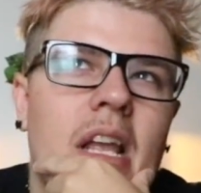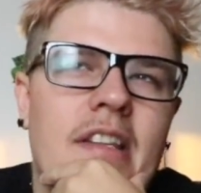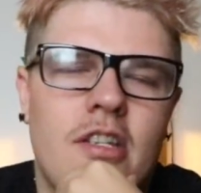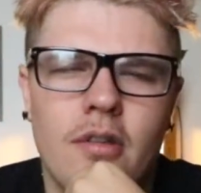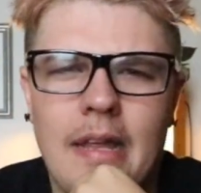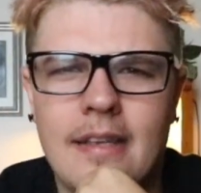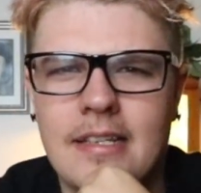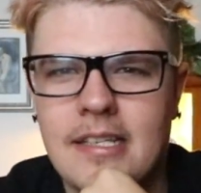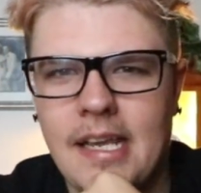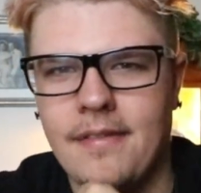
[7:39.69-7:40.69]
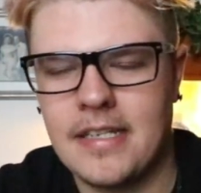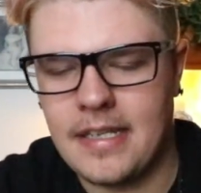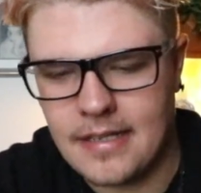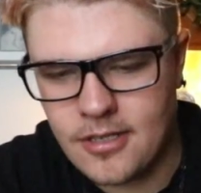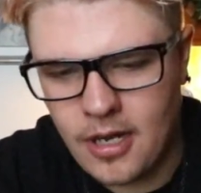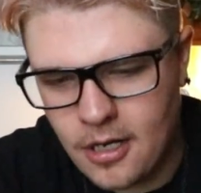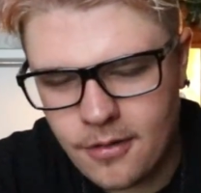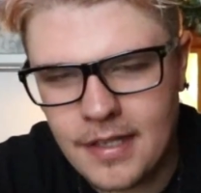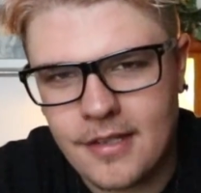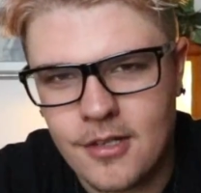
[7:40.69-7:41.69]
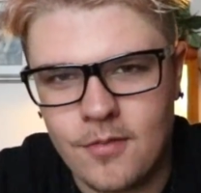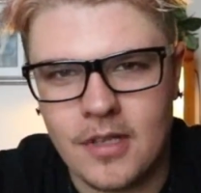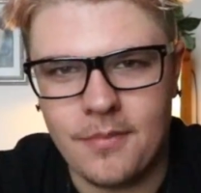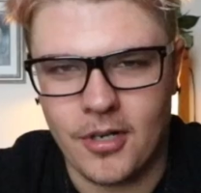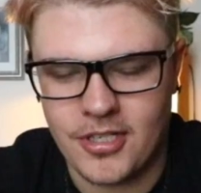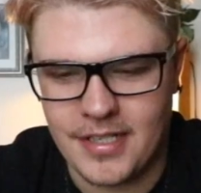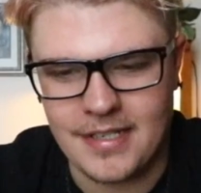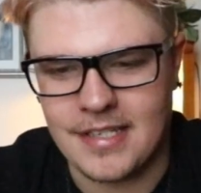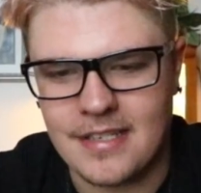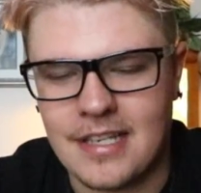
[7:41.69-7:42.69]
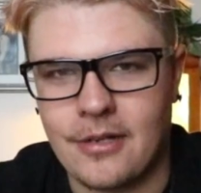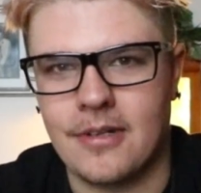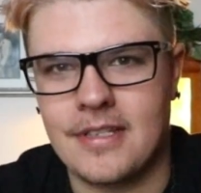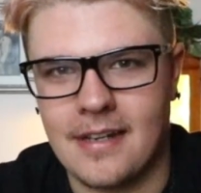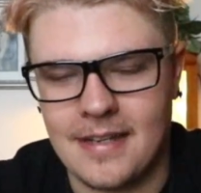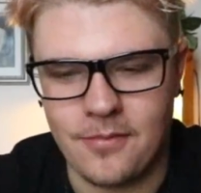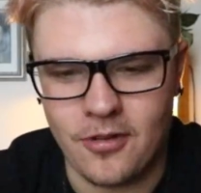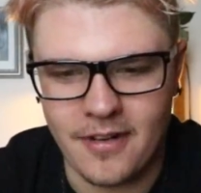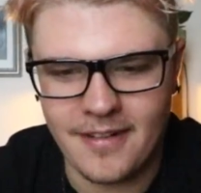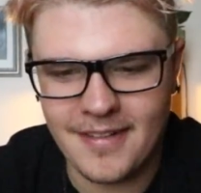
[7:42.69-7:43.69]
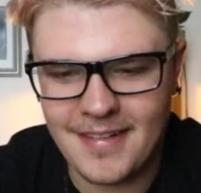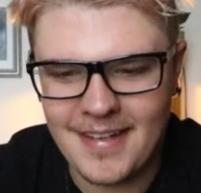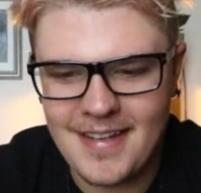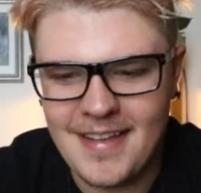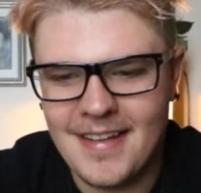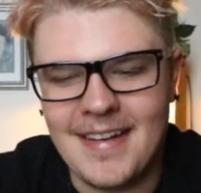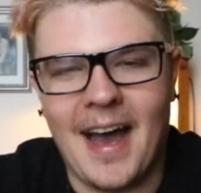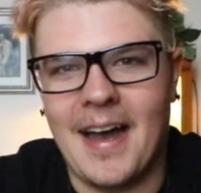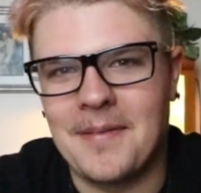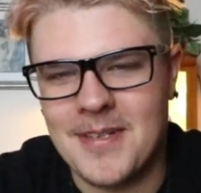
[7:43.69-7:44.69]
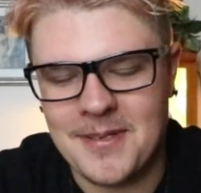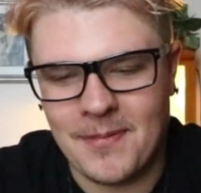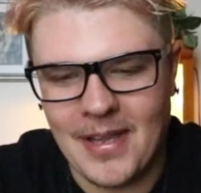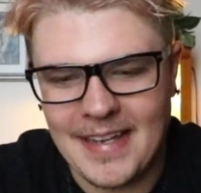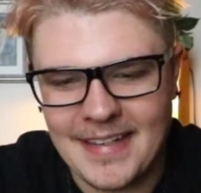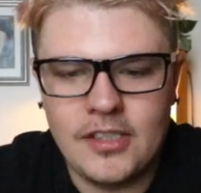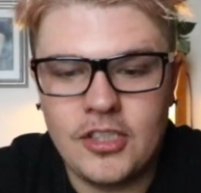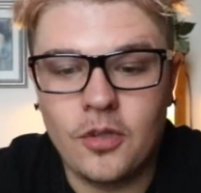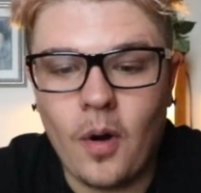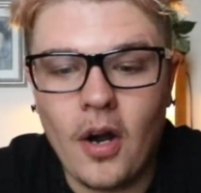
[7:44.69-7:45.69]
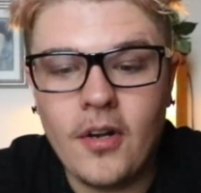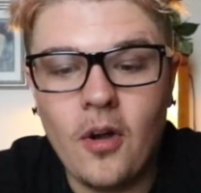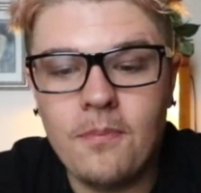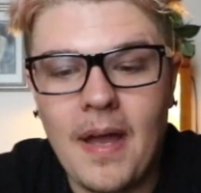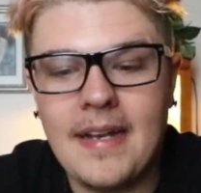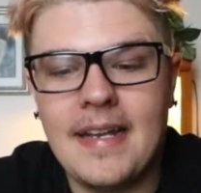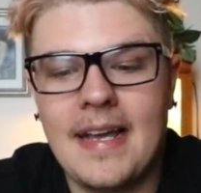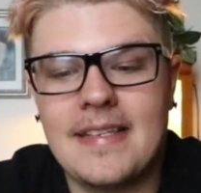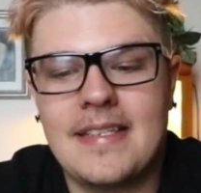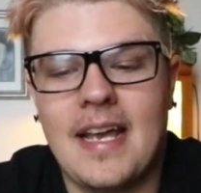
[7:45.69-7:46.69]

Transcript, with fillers: It's two thousand seventeen, so I don't think there's really much things as secrets anymore. Nah, I'm just playing. Gerardo Mendez